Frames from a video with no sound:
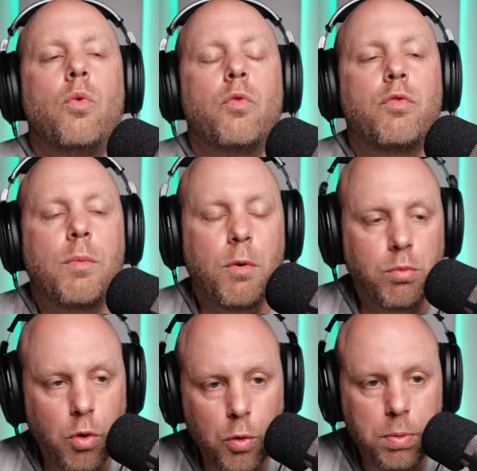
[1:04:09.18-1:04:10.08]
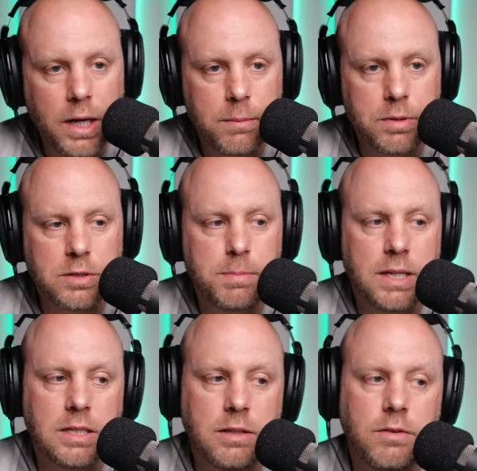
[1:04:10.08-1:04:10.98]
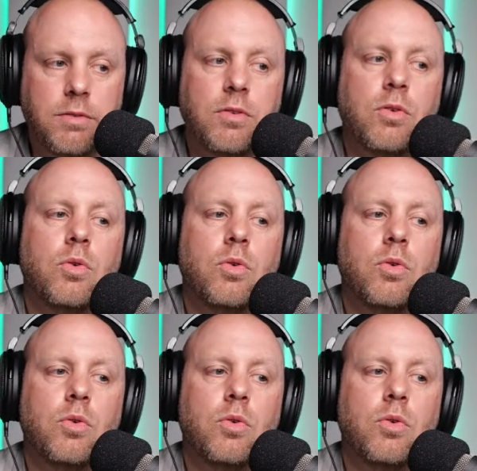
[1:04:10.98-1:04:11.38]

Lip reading: a role-playing perspective,